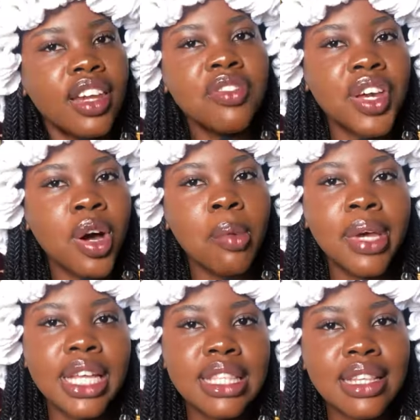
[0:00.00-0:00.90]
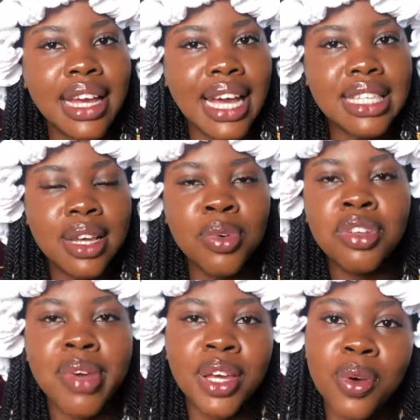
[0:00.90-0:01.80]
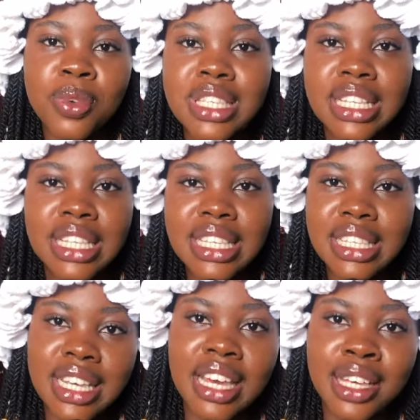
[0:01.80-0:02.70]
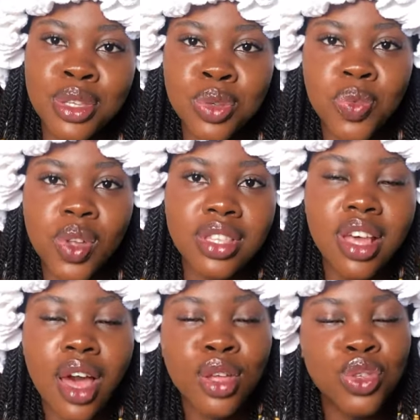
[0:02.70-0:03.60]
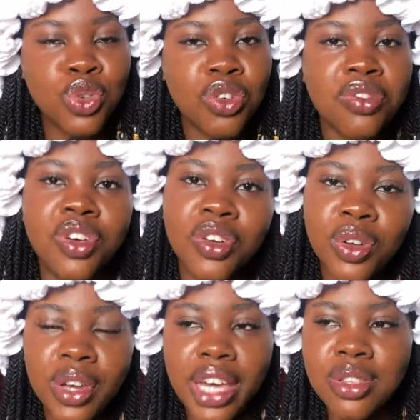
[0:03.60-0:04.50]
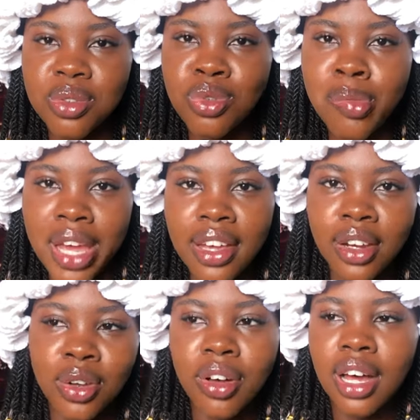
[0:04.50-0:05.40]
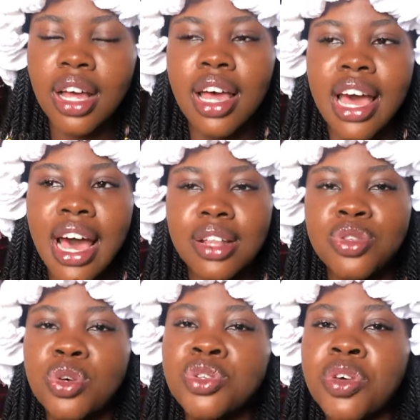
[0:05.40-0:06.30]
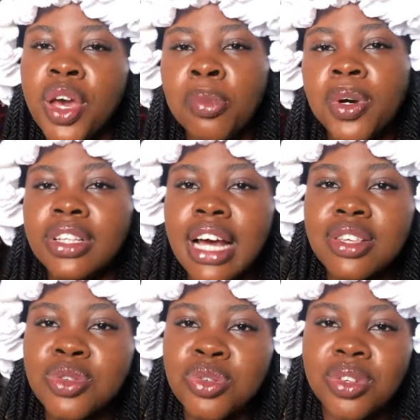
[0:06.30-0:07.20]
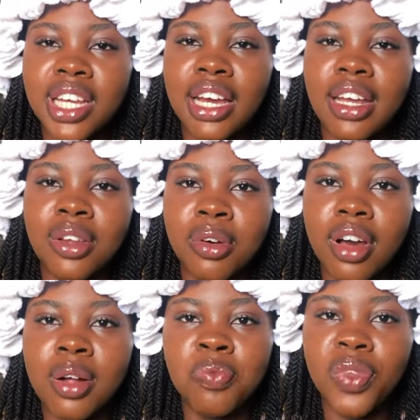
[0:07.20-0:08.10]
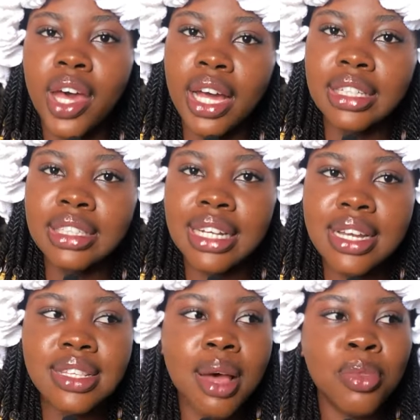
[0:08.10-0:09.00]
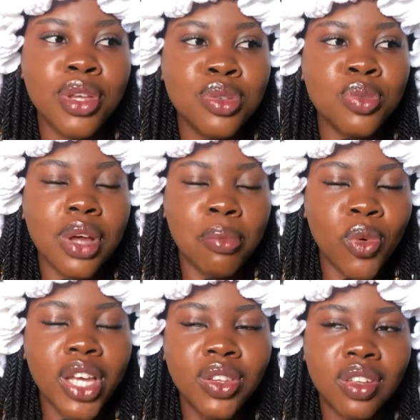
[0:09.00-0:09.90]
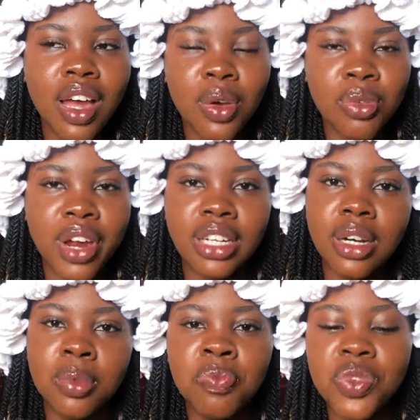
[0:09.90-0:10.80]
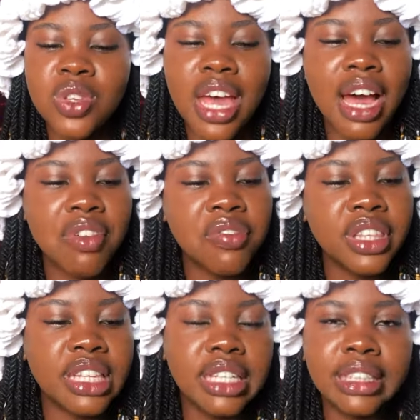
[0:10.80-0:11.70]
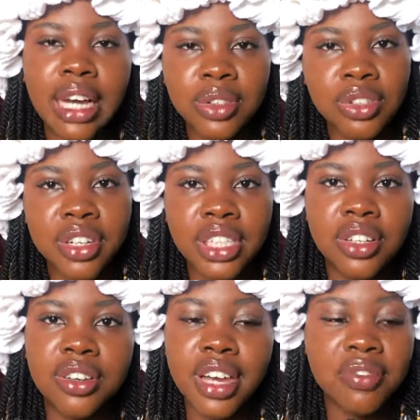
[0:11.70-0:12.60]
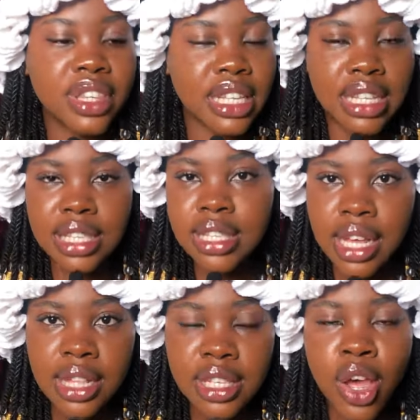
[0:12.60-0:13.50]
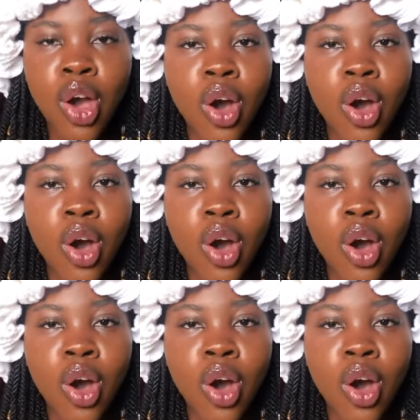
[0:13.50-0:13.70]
leave a comment like i said one of my goals in this year is what to grow a very long hair to grow my hair long and to also help others to grow their hair long and yes i'm going to i'm working on that goal right now so i have everything down already or everything set